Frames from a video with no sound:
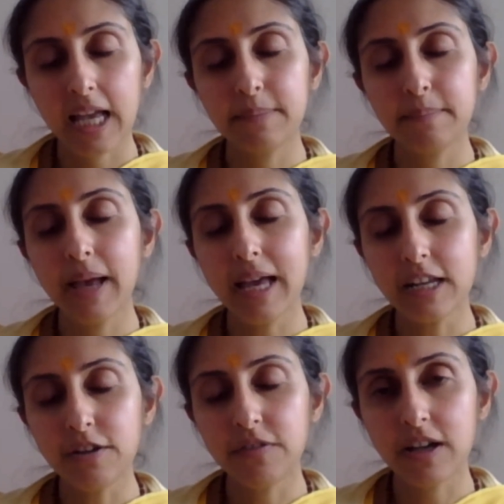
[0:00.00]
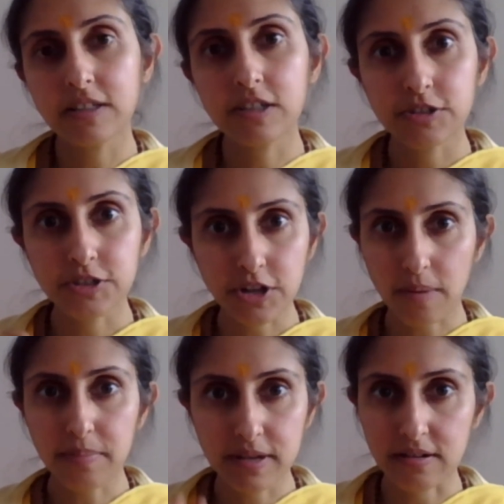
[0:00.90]
And many of us
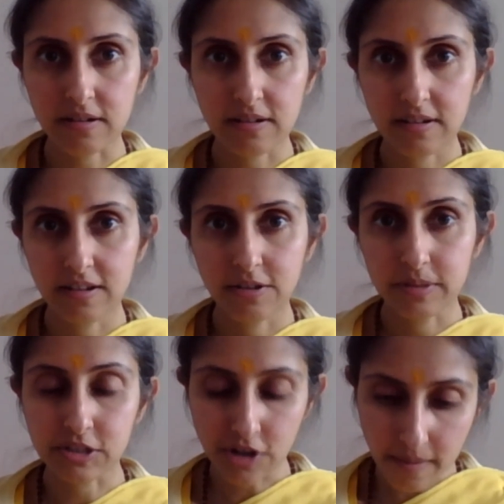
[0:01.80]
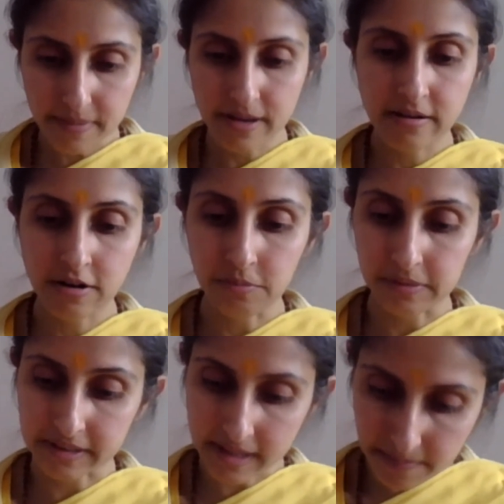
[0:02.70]
stop here. We stop here,
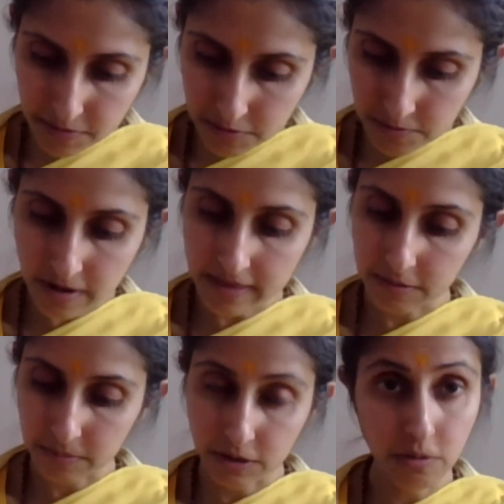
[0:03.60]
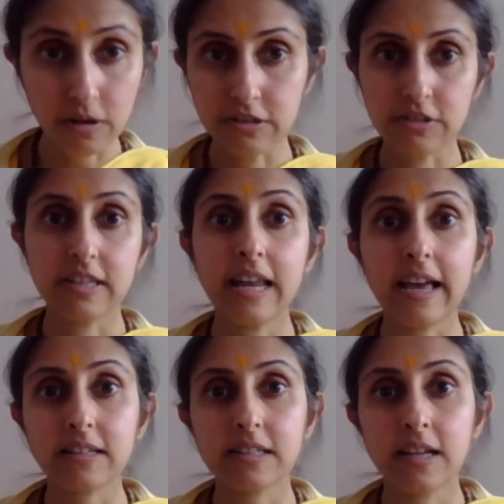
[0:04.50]
we skim through, and then we go on to the
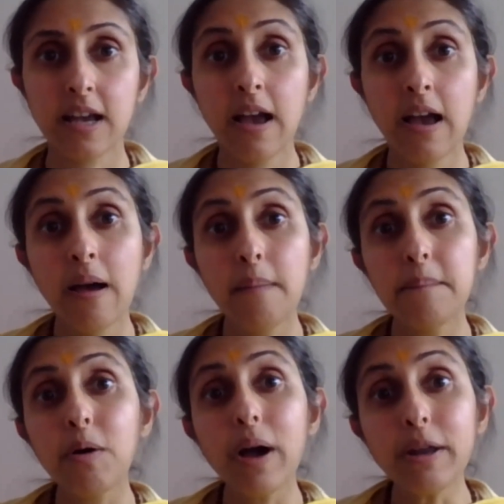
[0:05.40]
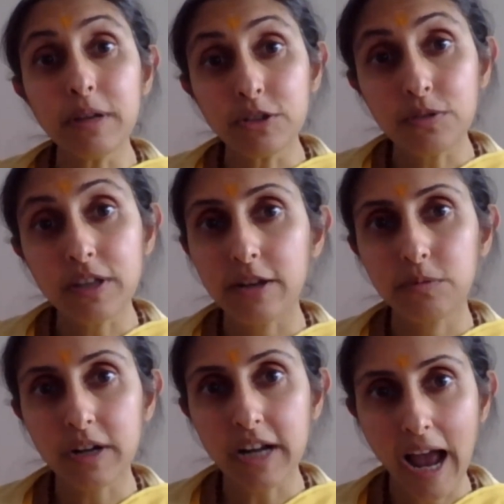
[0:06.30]
next. But when we do
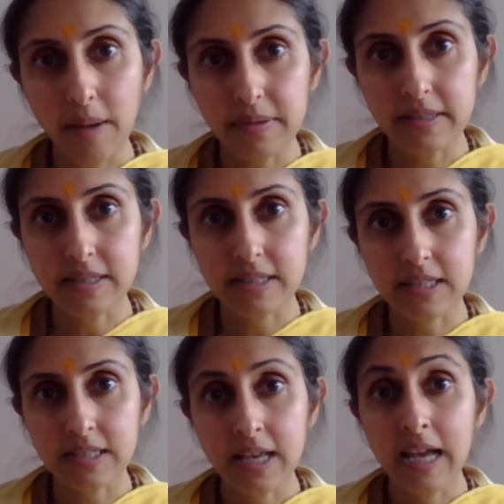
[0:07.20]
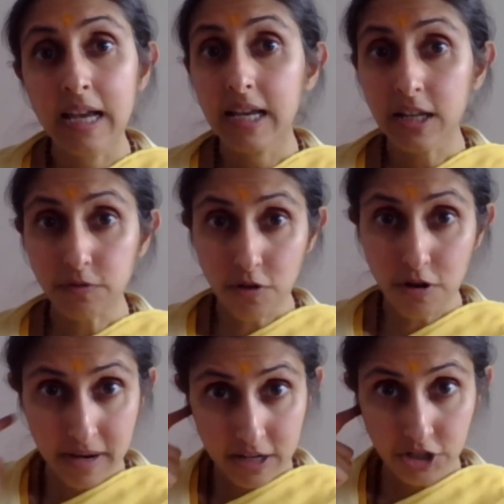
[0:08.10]
that, what happens is
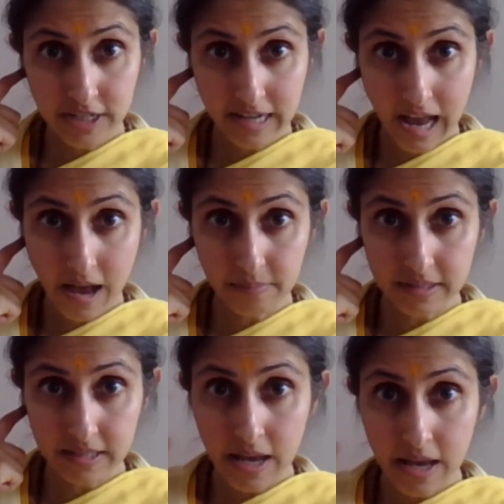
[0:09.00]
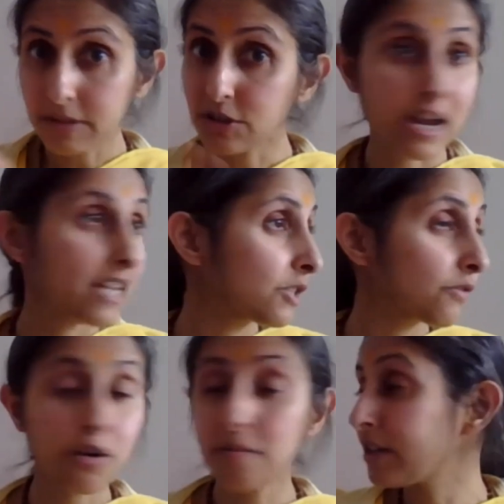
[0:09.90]
information comes, but
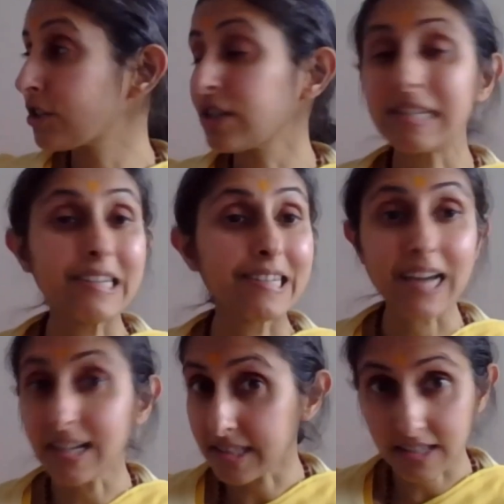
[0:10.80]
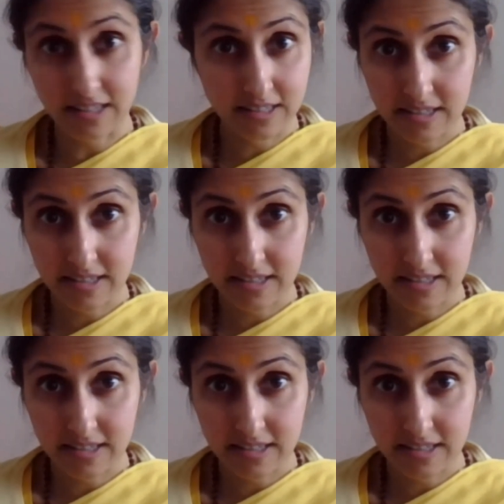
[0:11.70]
transformation doesn't.